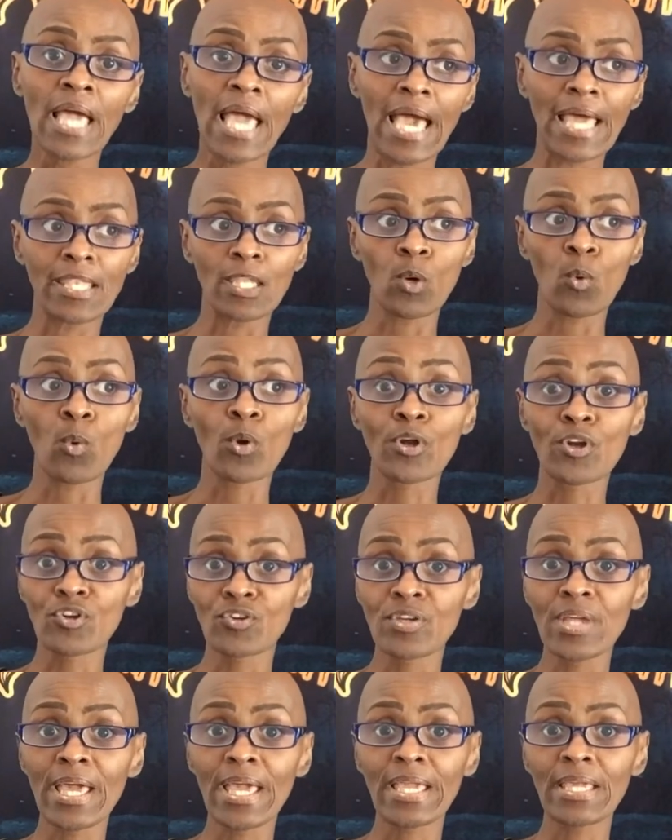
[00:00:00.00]
And it will
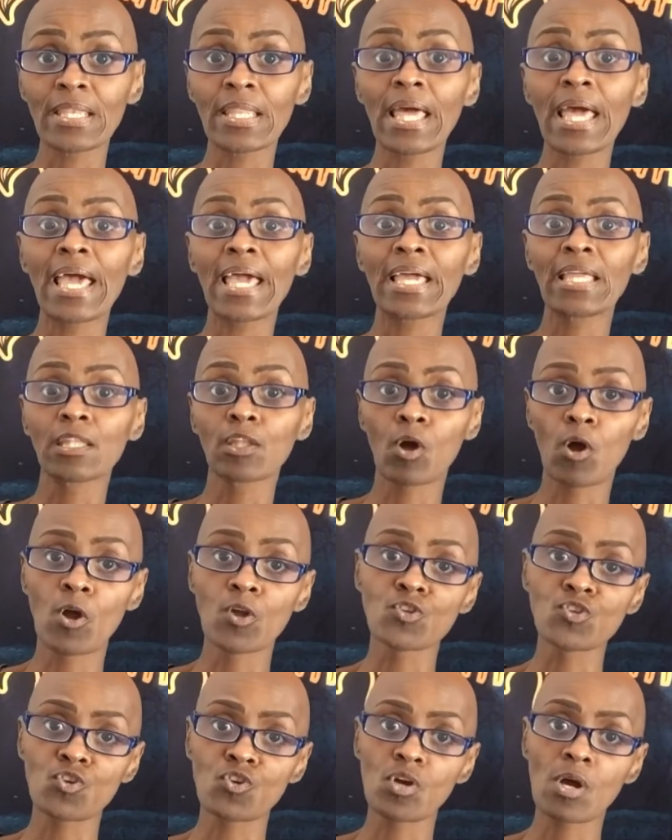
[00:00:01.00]
create a
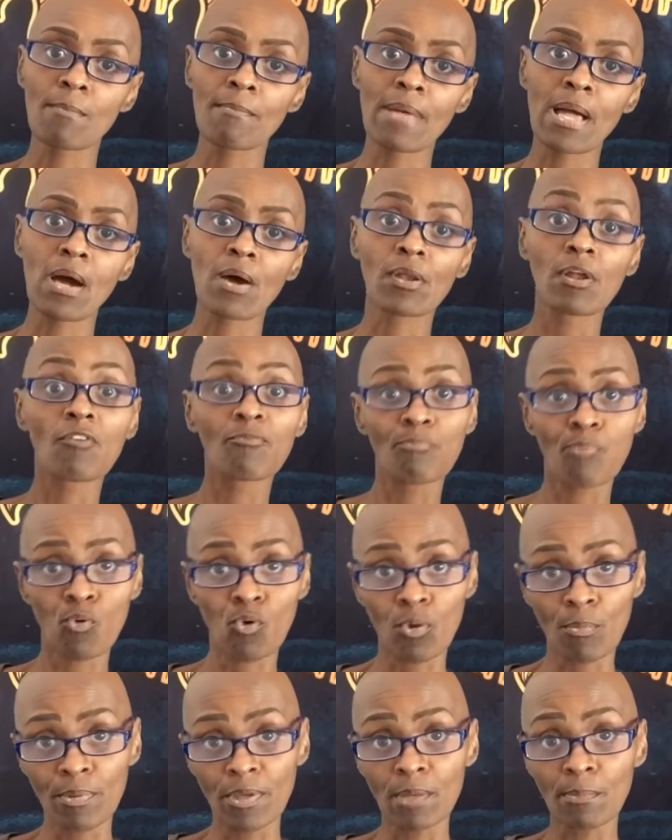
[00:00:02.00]
larger amount of
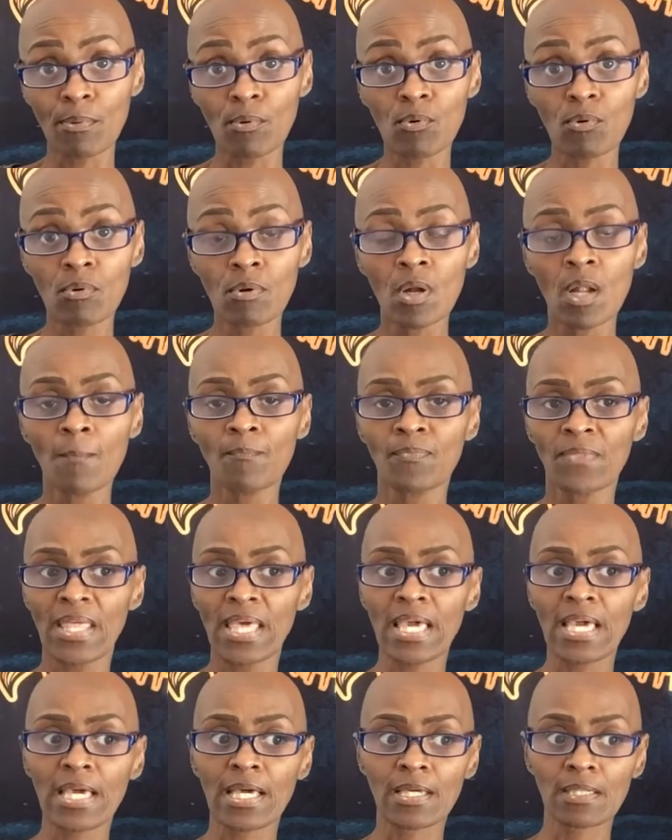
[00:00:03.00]
poor people.
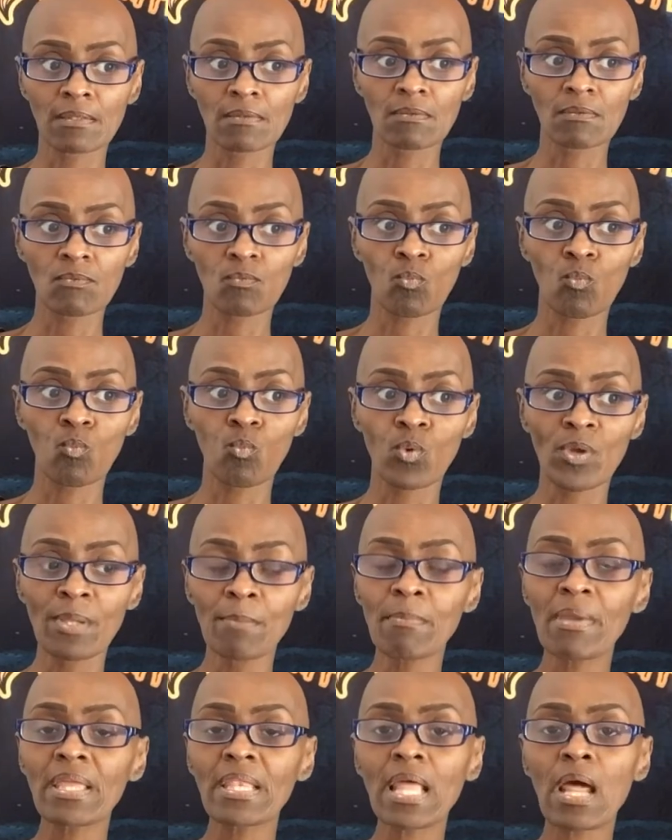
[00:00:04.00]
And we
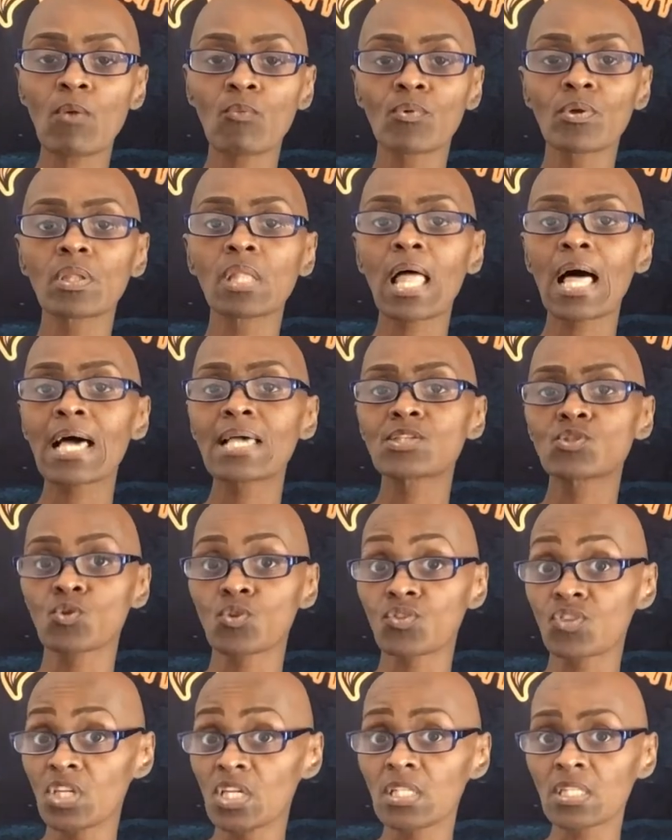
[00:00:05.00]
may not realize
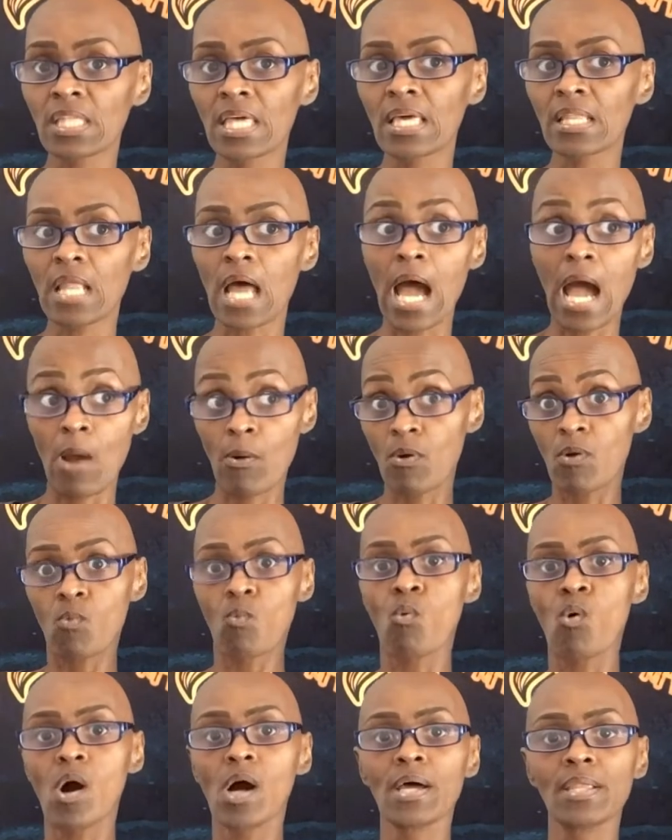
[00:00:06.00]
or think that
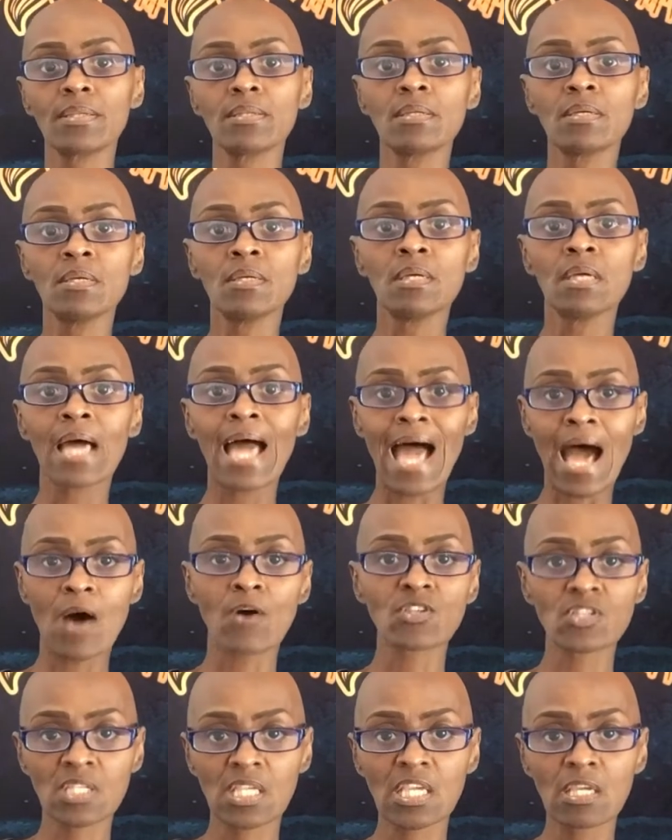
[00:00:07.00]
our one
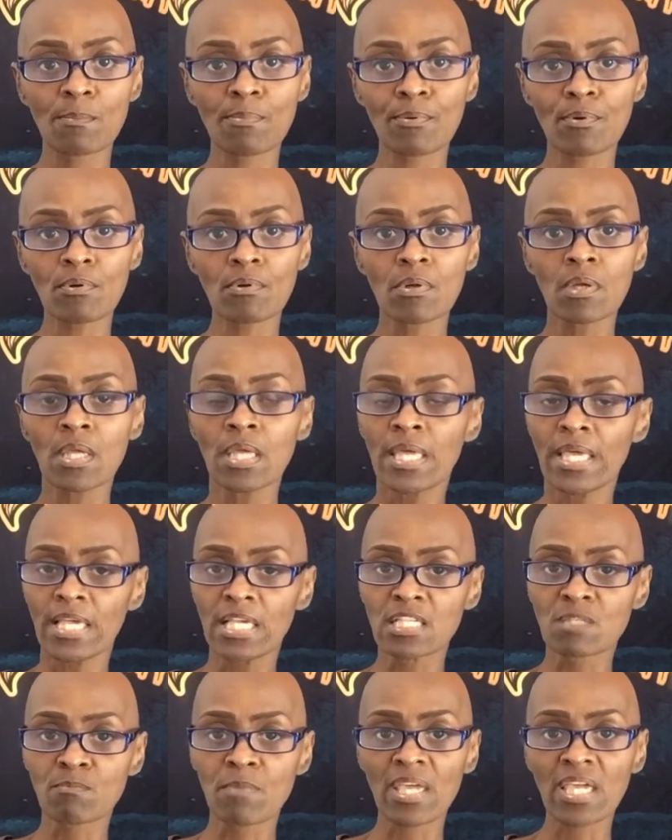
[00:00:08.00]
housekeeper
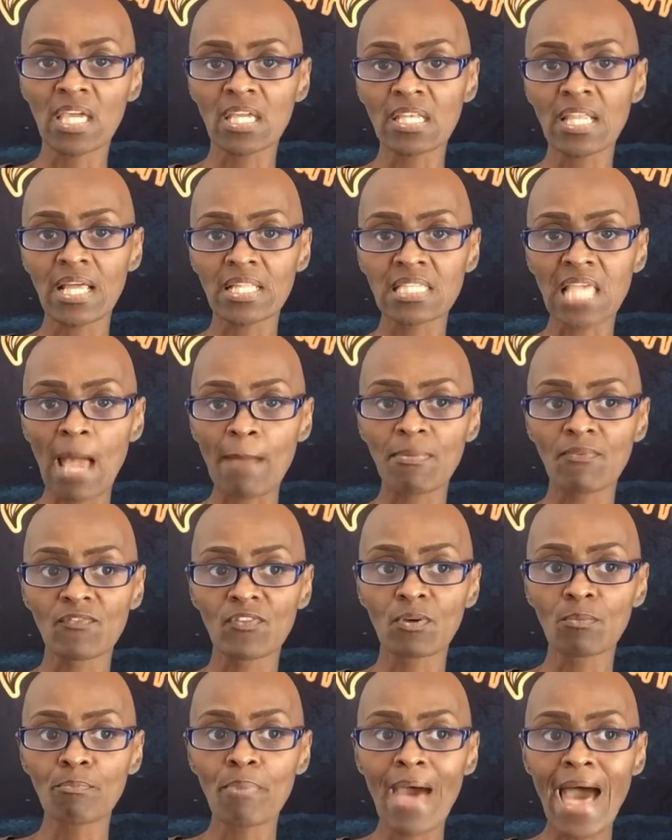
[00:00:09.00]
is making that type of
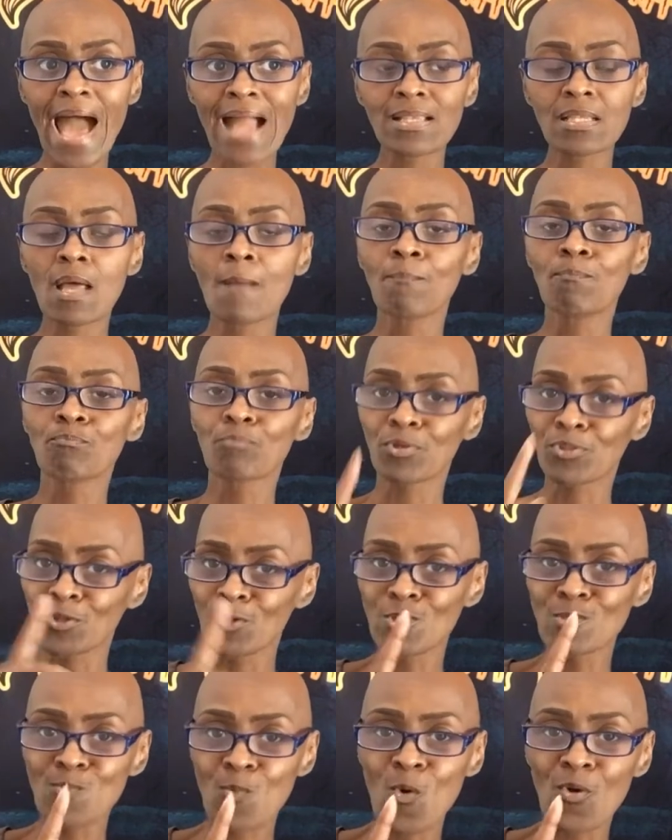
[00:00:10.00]
impact, but
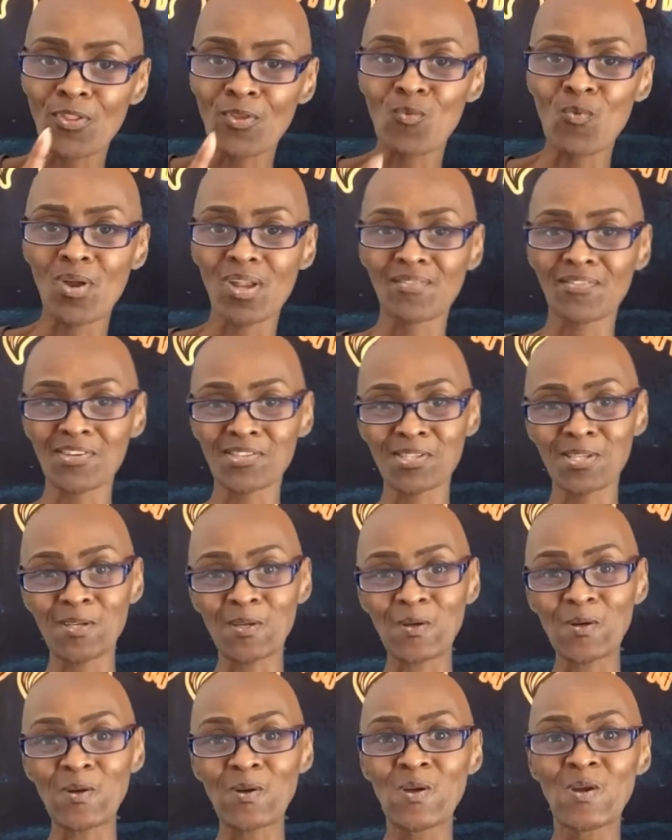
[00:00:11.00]
there's more than one of us
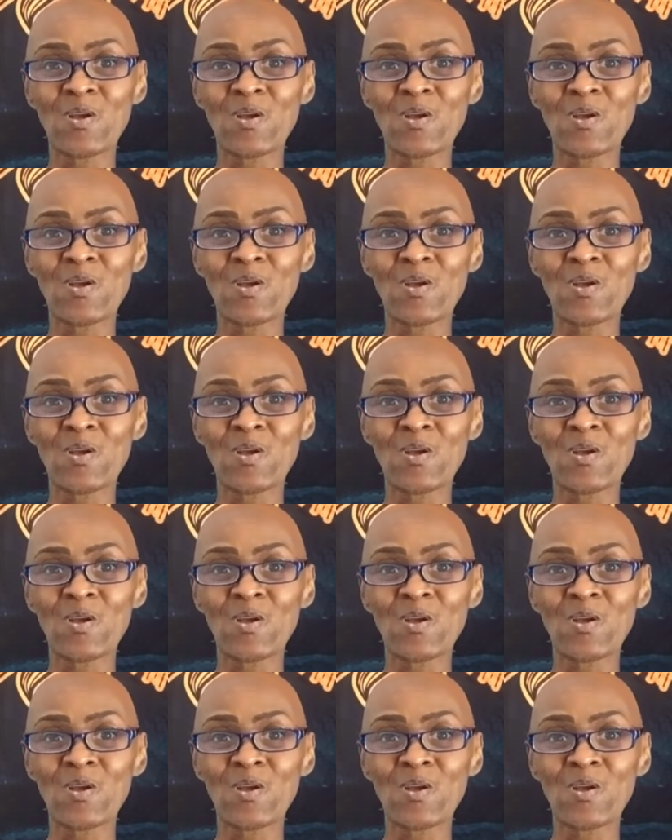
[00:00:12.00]
here.